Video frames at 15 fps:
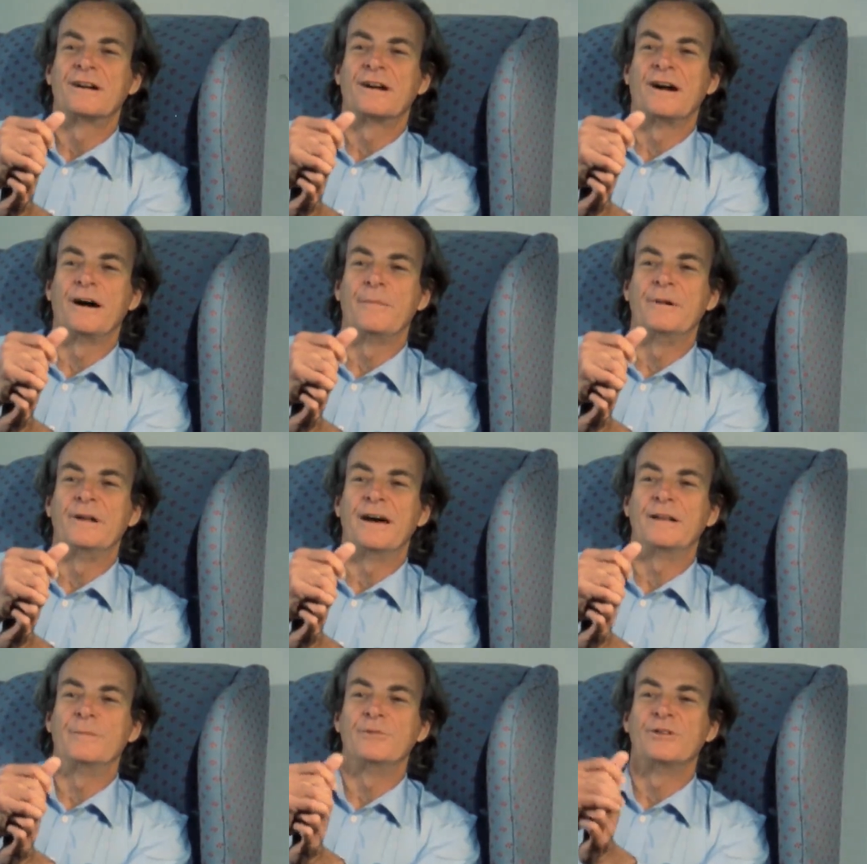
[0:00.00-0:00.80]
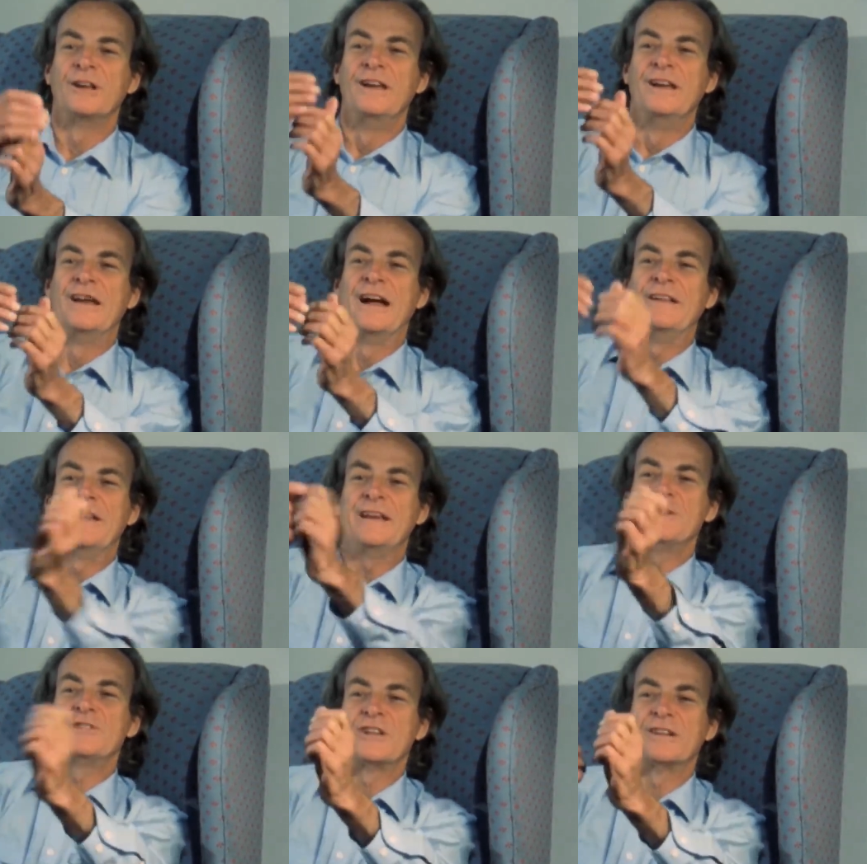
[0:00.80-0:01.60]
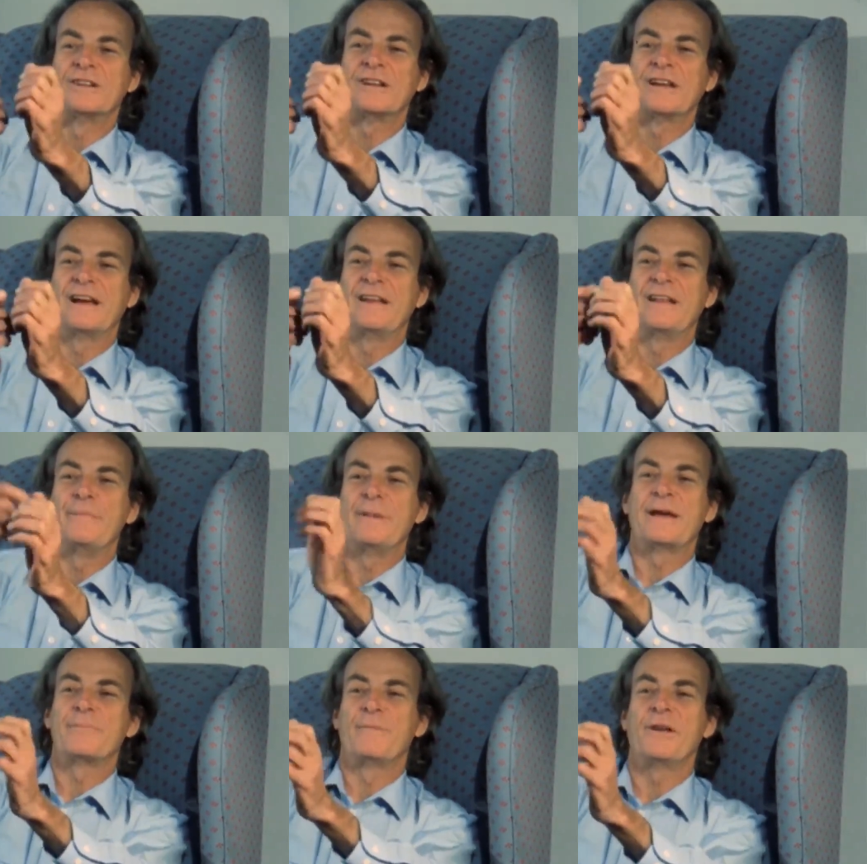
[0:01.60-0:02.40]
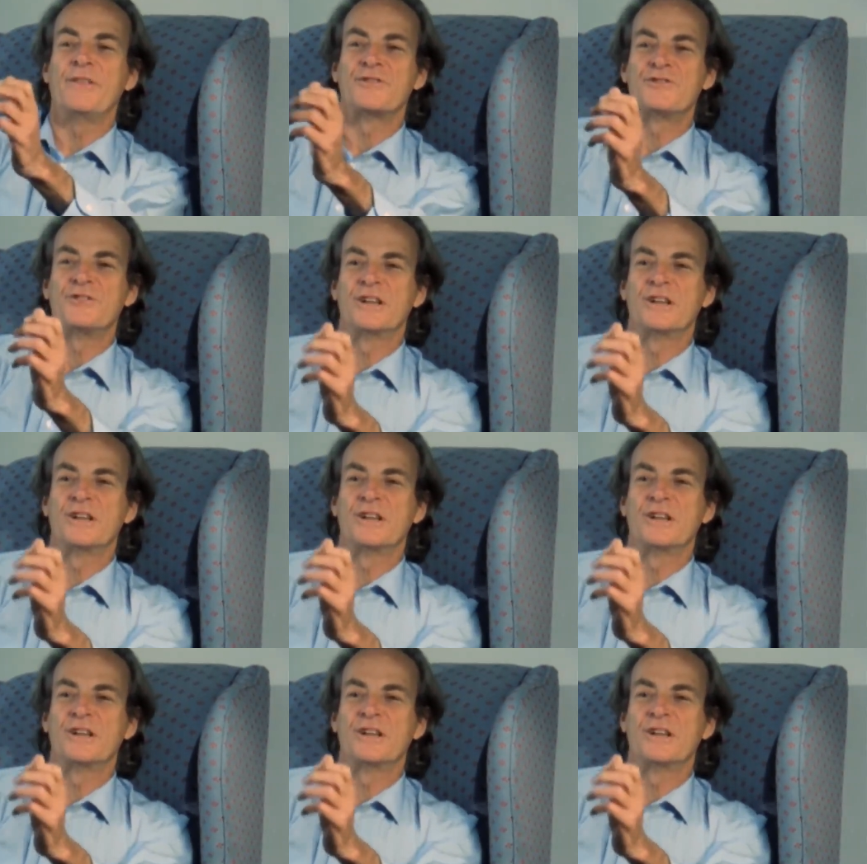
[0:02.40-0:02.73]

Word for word: carbon atoms, and they jiggle and they make mothers